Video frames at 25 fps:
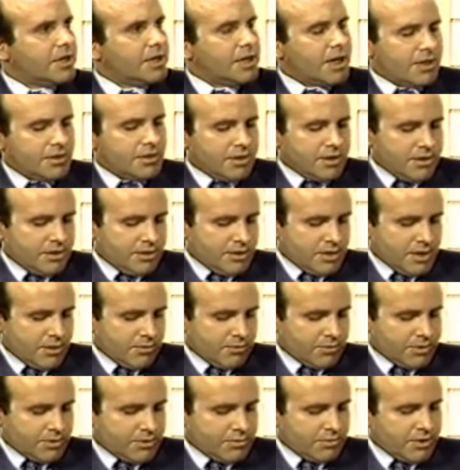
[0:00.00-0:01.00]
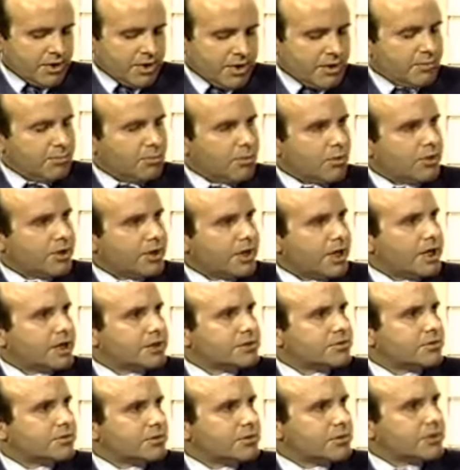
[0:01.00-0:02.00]
And then that would create a more
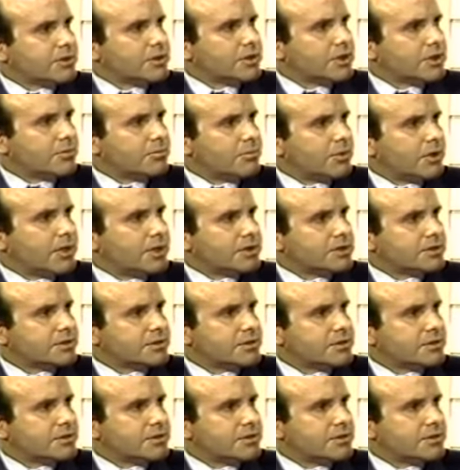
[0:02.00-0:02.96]
natural looking breast.